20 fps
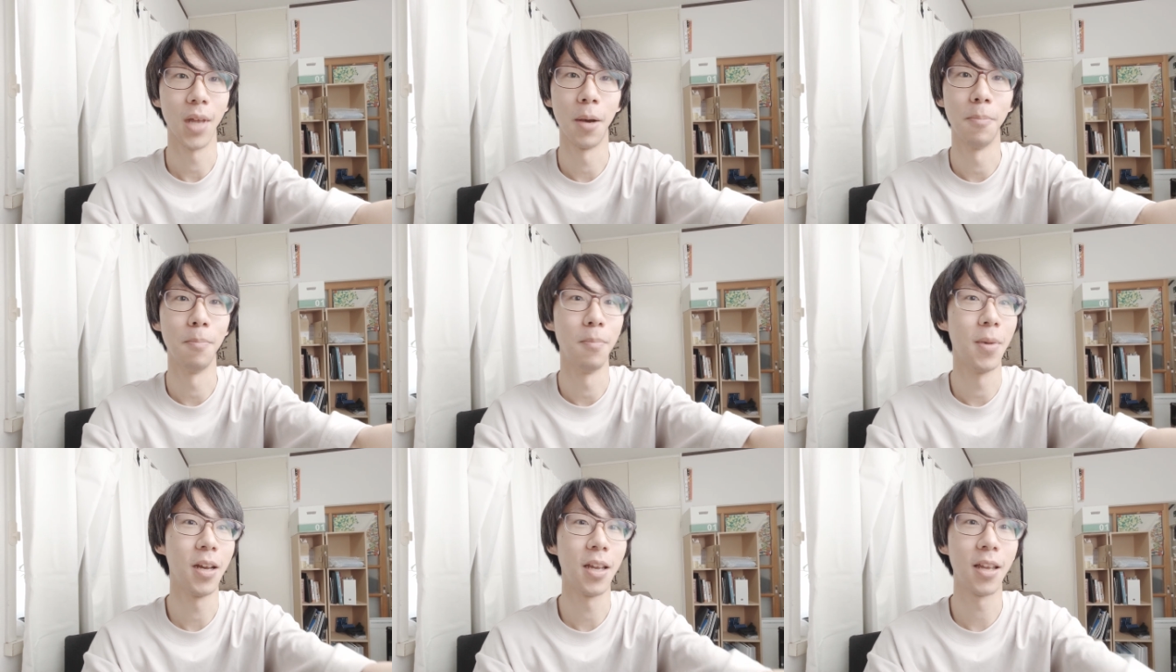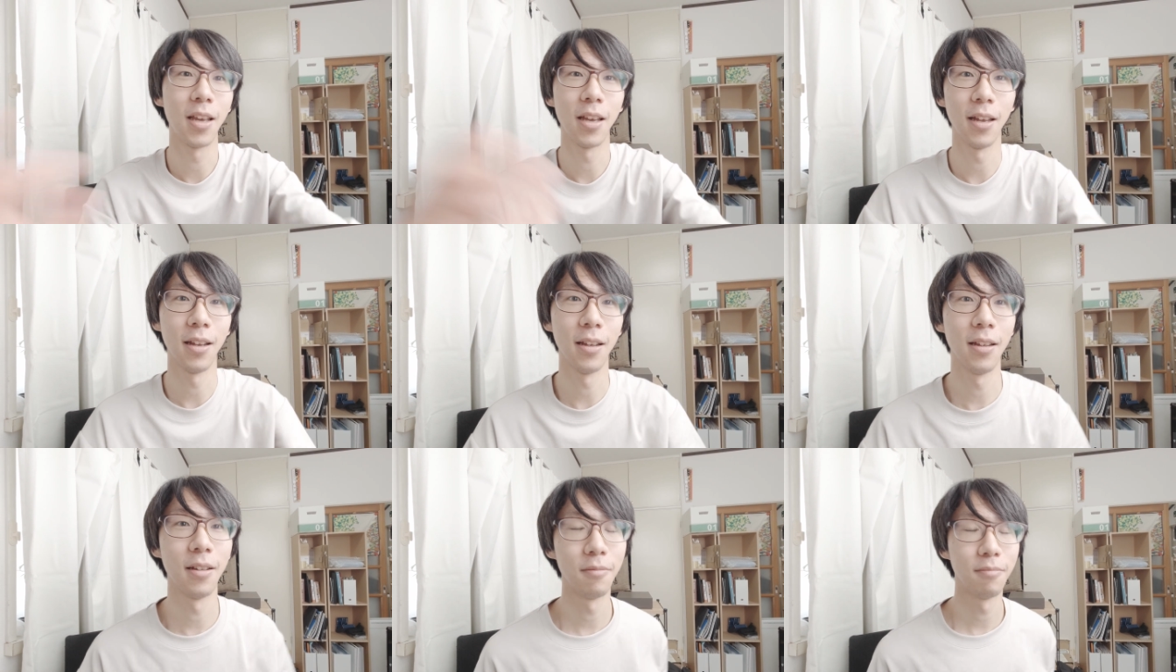A
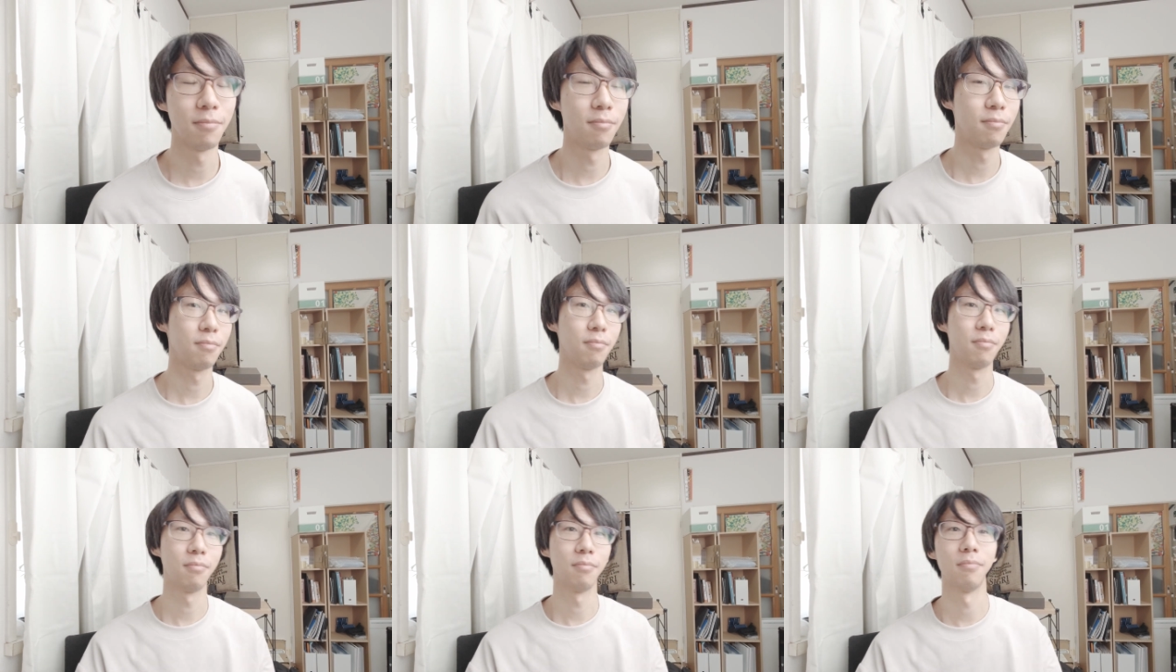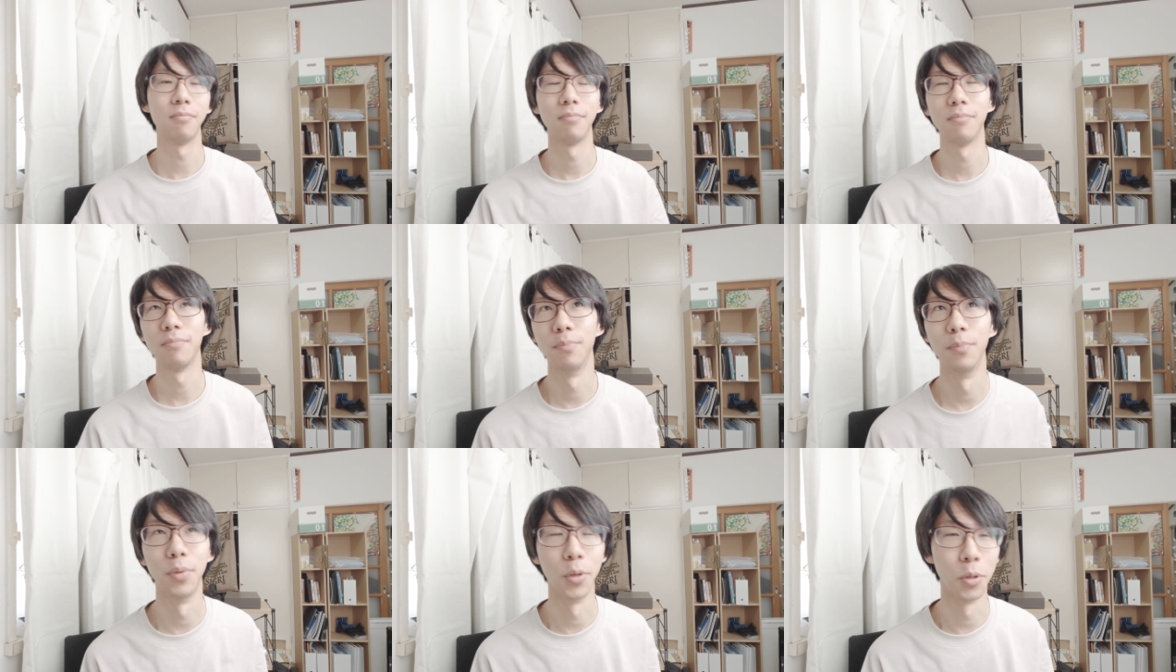mic
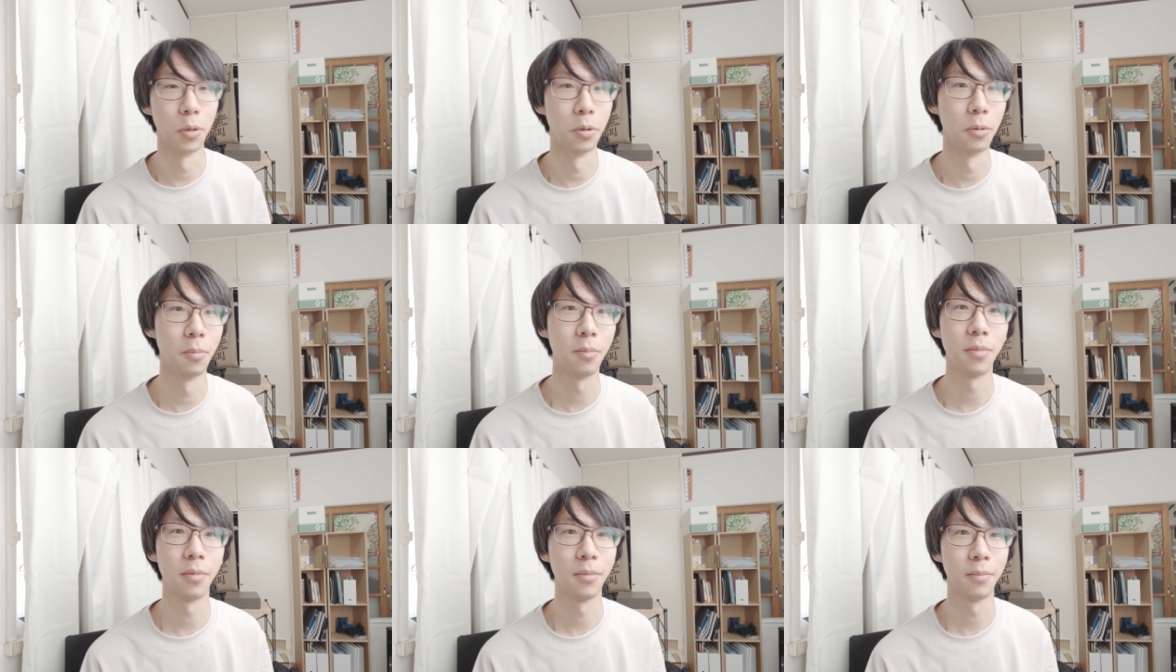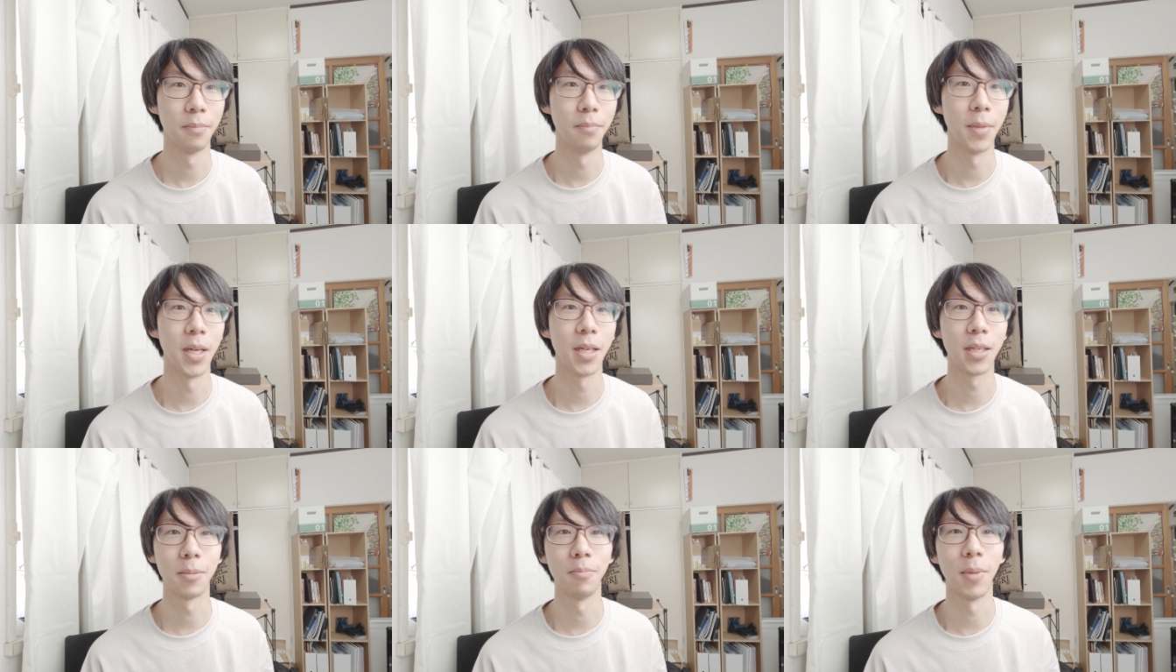boom
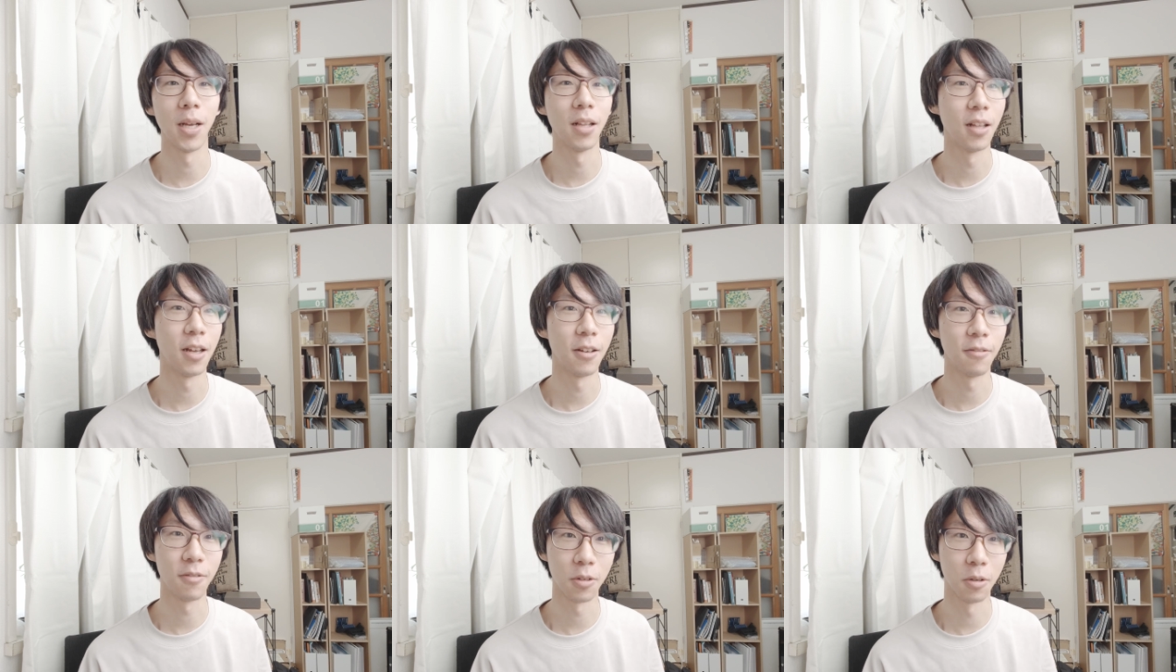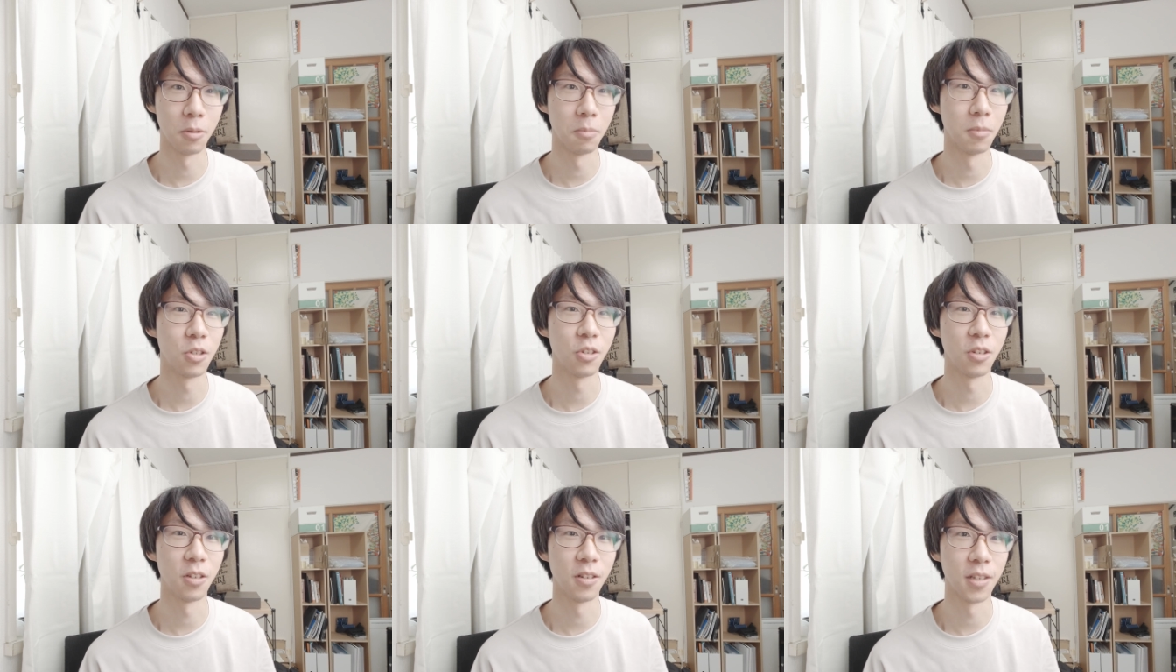makes my life so
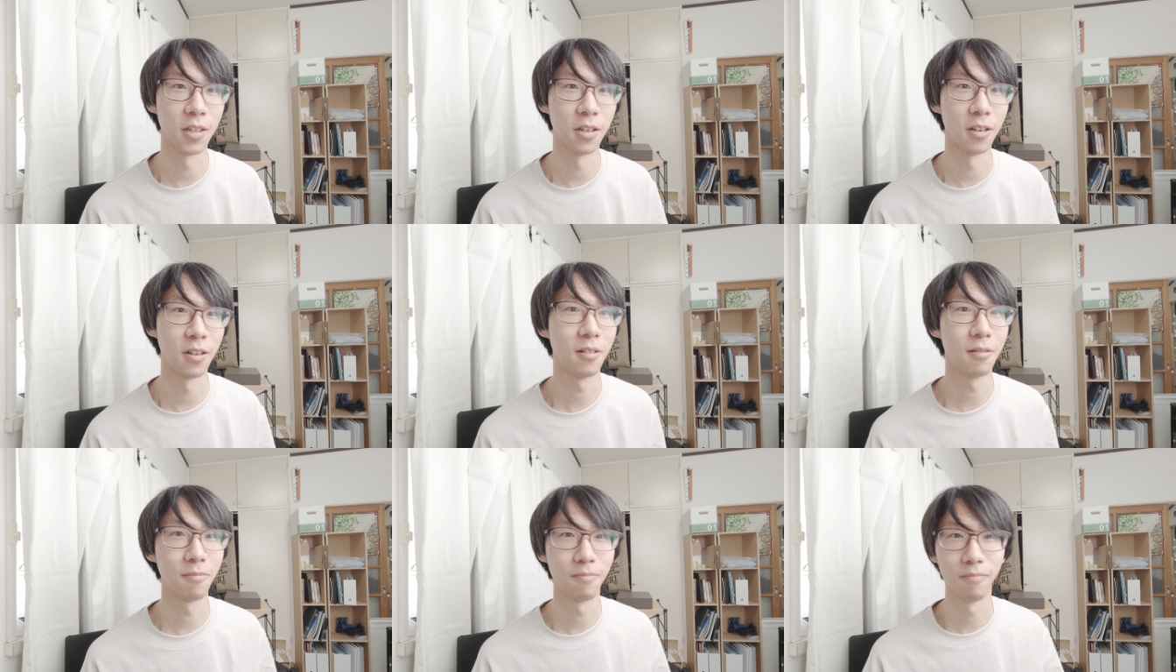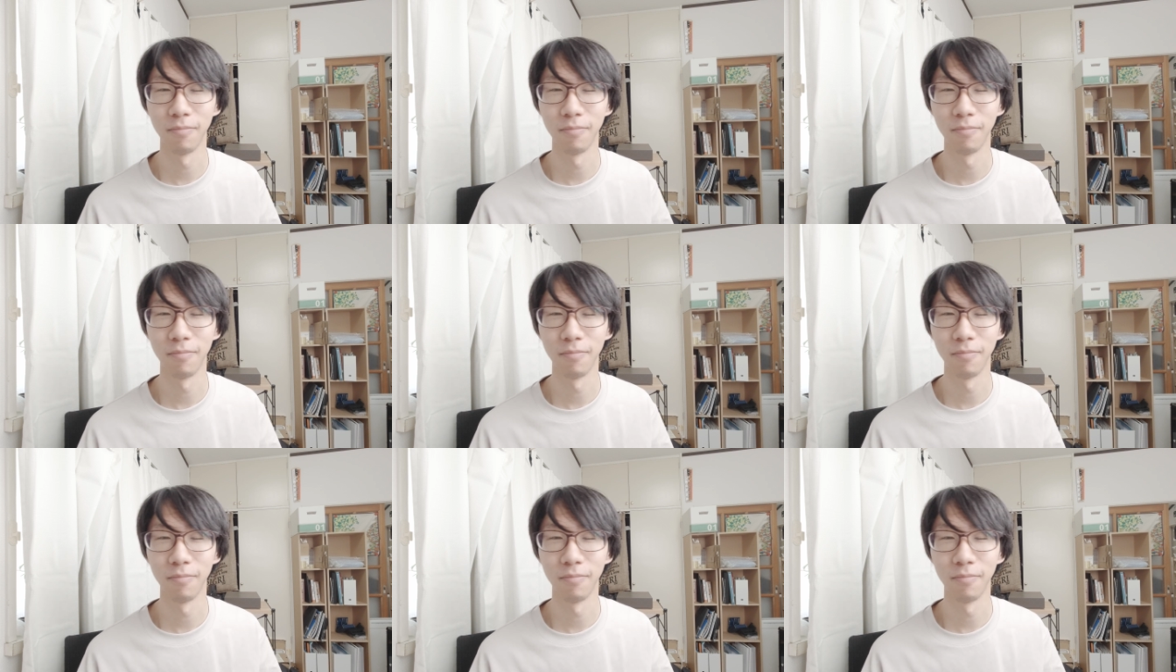much easier.